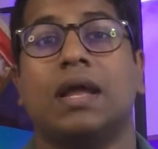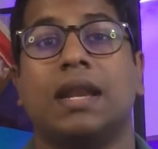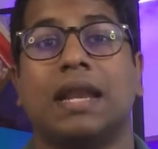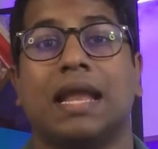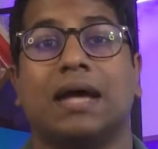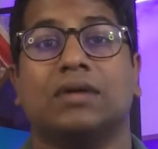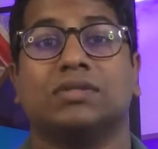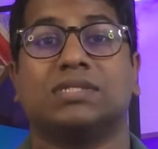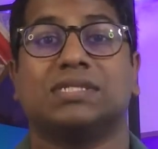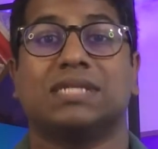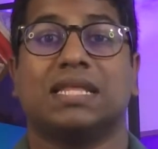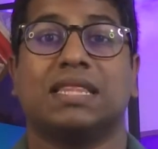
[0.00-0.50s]

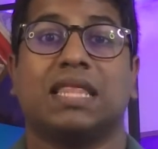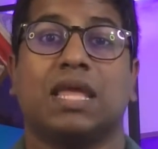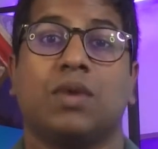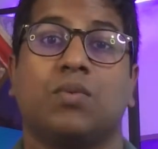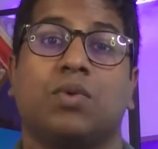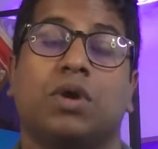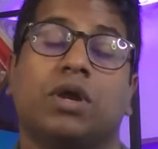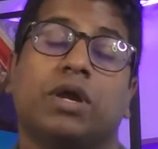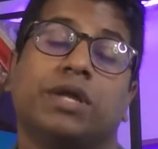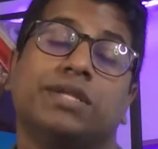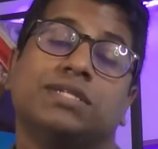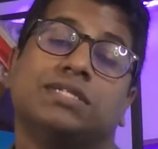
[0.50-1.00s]
announced that they
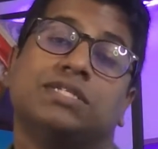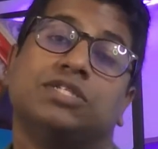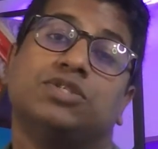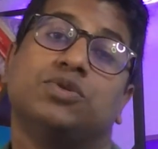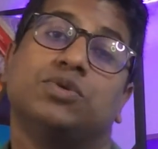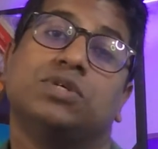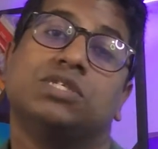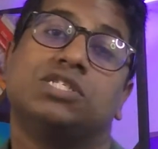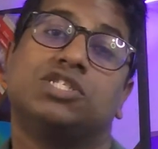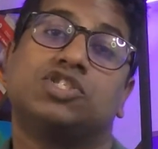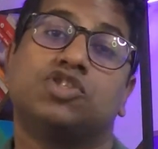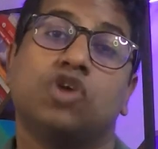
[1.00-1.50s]
were going to
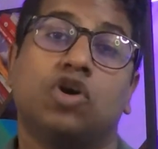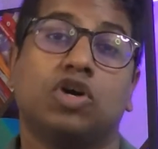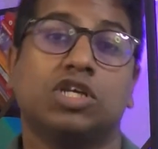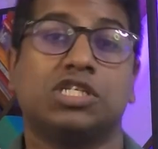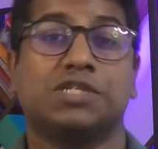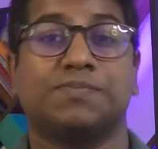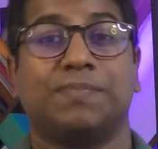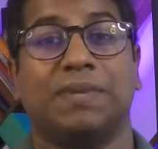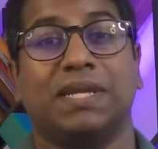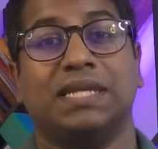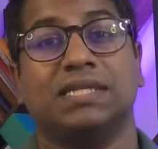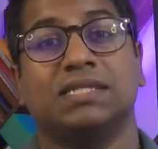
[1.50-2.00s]
do a stock
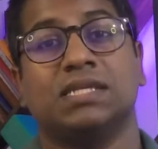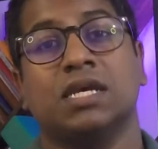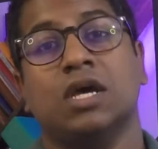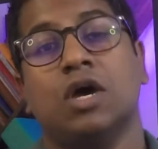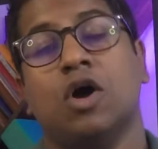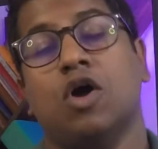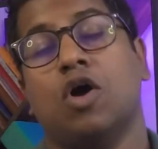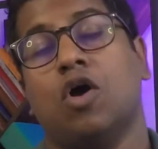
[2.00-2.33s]
split